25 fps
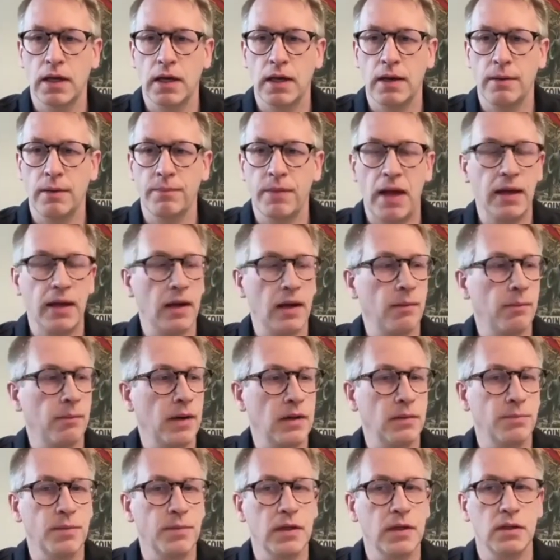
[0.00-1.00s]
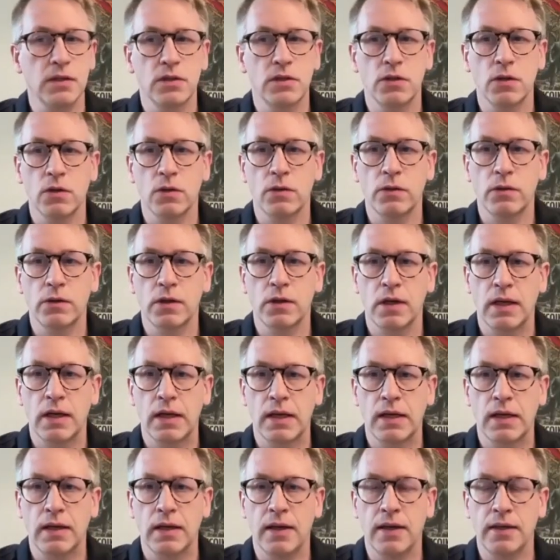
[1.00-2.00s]
Um, and I might be joined
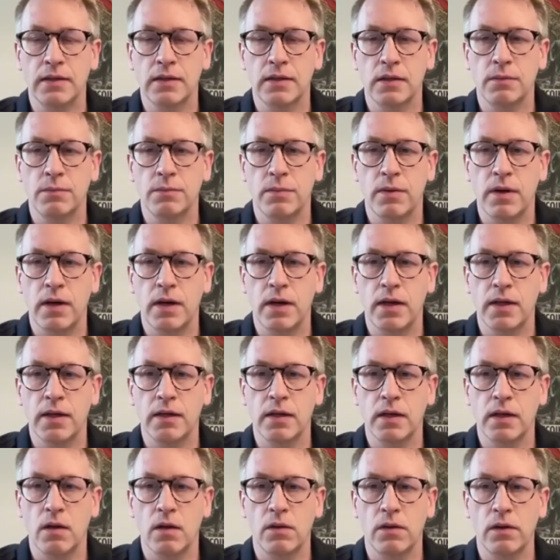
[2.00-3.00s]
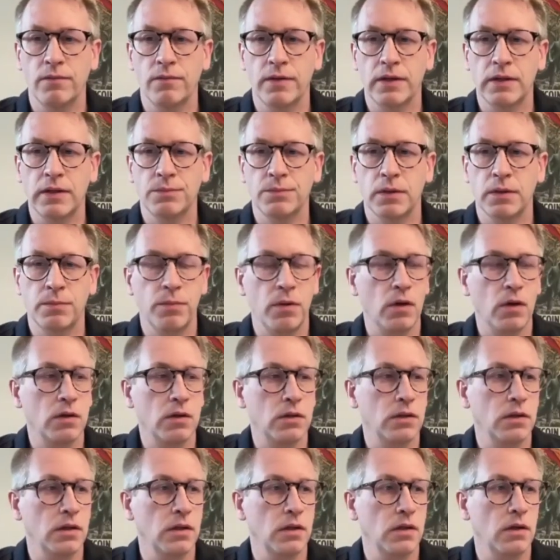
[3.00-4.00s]
later by our investment
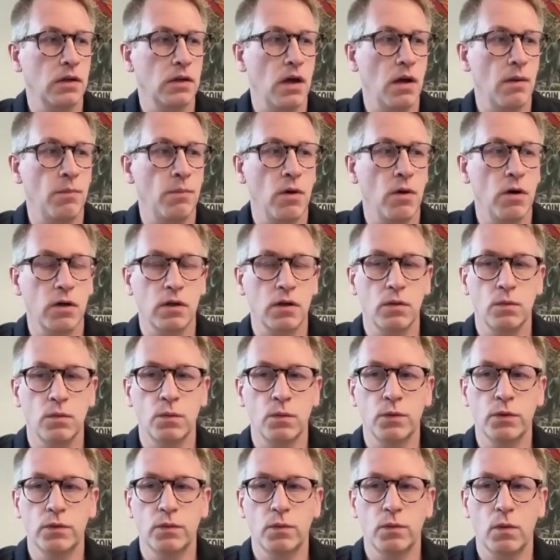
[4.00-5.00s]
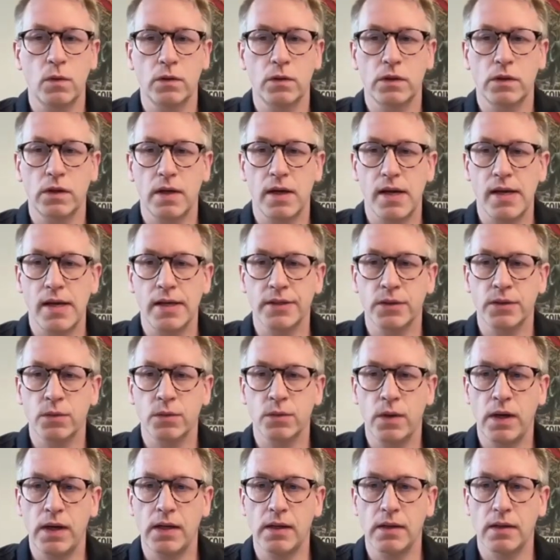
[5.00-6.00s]
partner, Marc Woodward, as
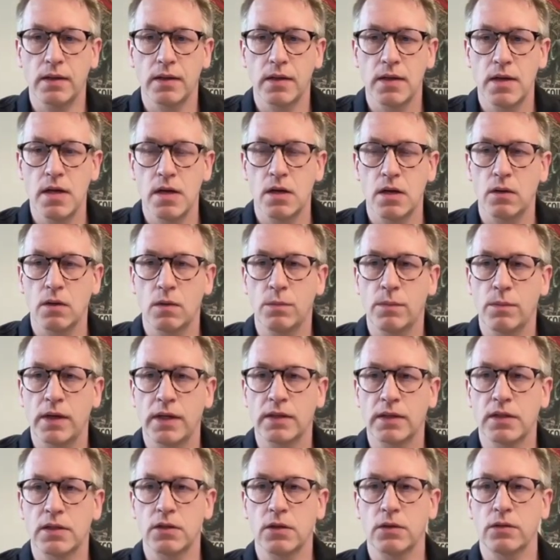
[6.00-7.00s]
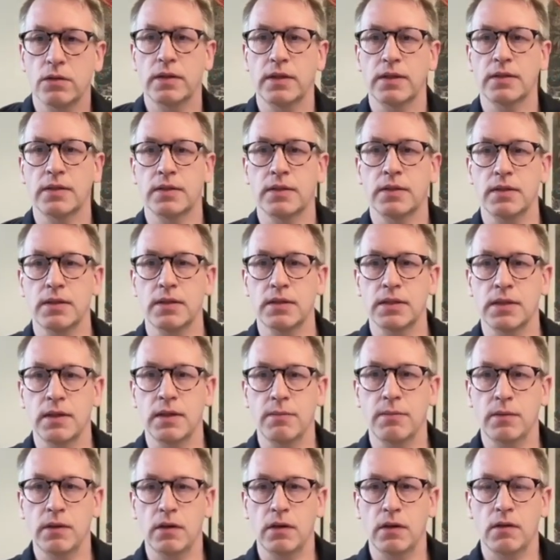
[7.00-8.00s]
well, who might join this
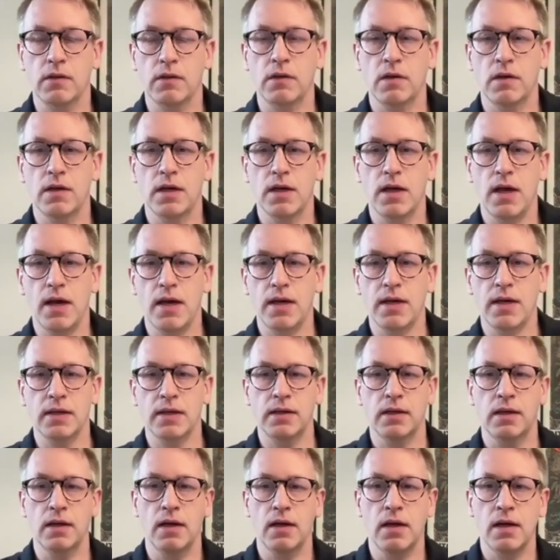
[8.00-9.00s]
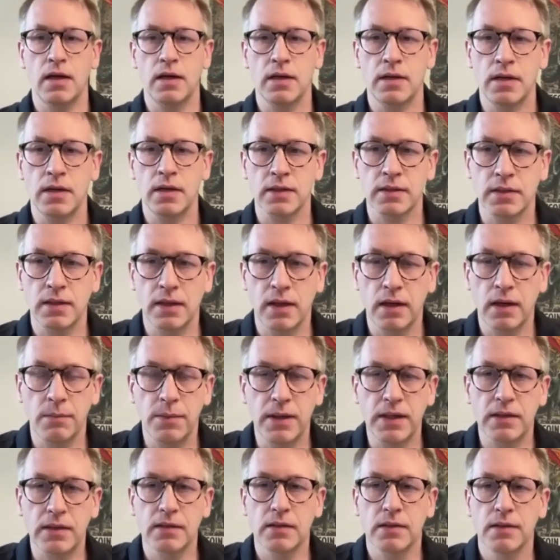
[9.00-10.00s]
seminar in just a little
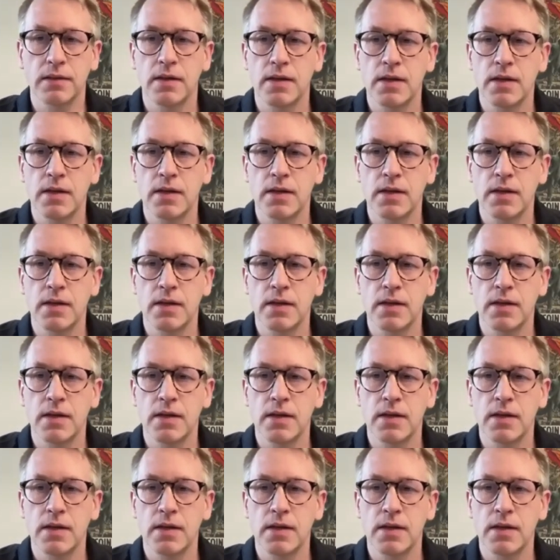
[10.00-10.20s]
bit.